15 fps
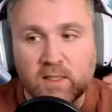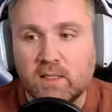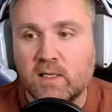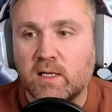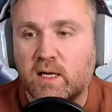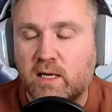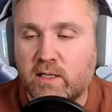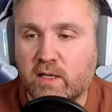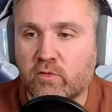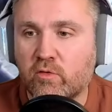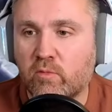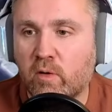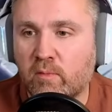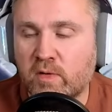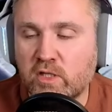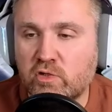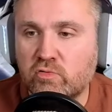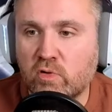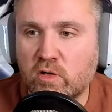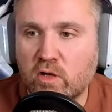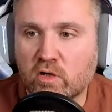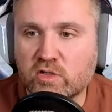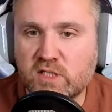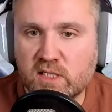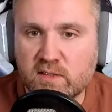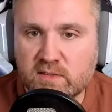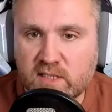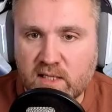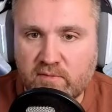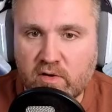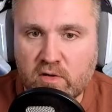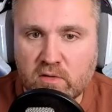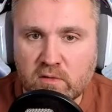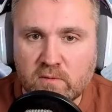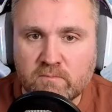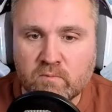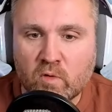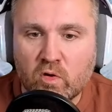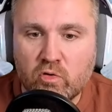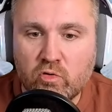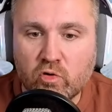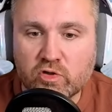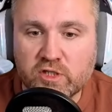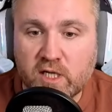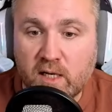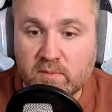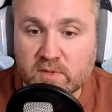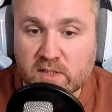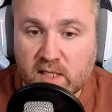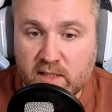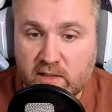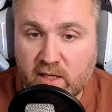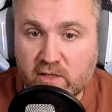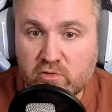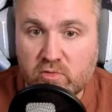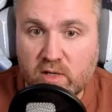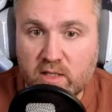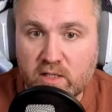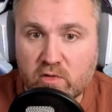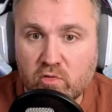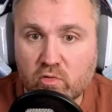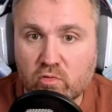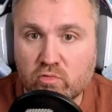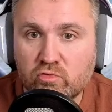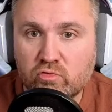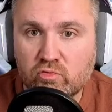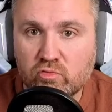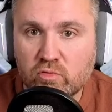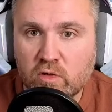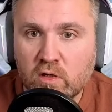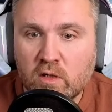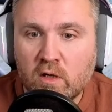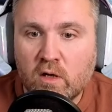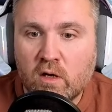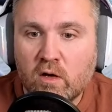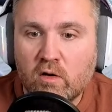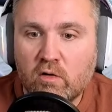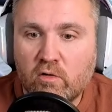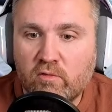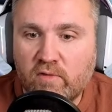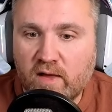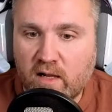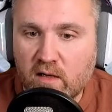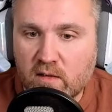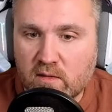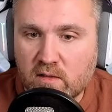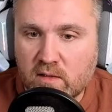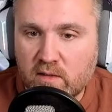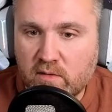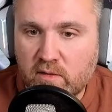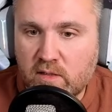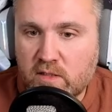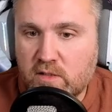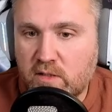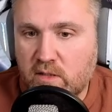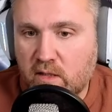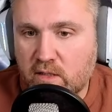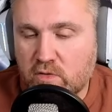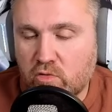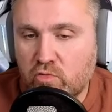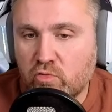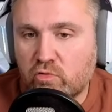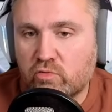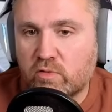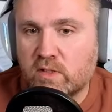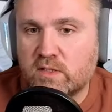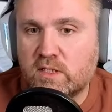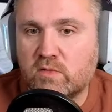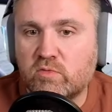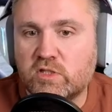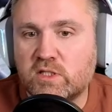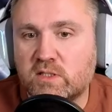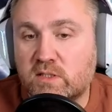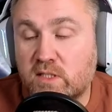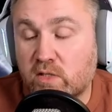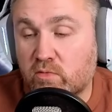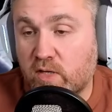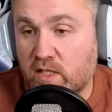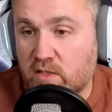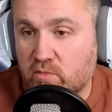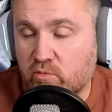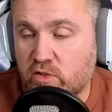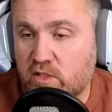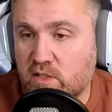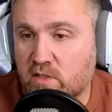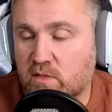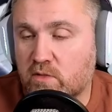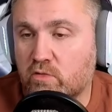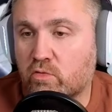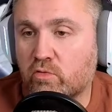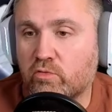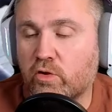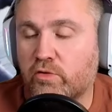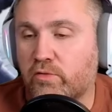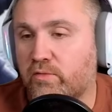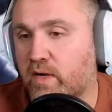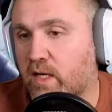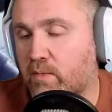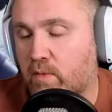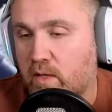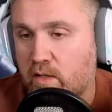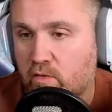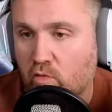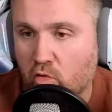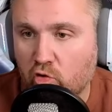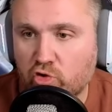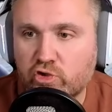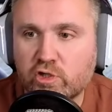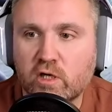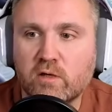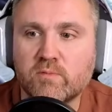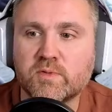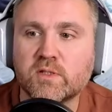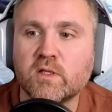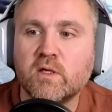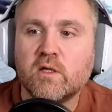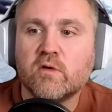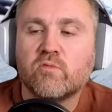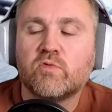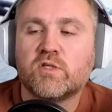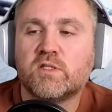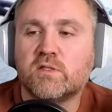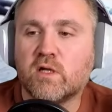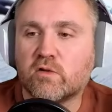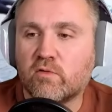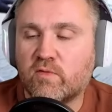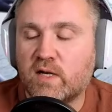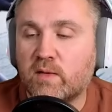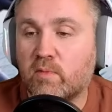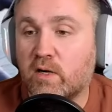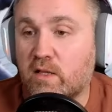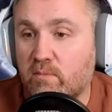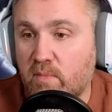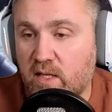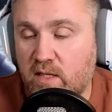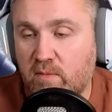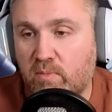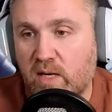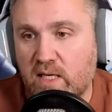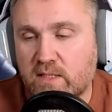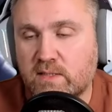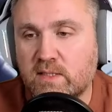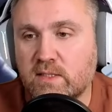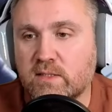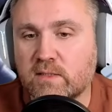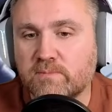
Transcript: And at the moment you unlock Gen 7, your charms can actually go to level, and there is a new currency, which is secrets, which is, not available in all shops, which is not available in many places.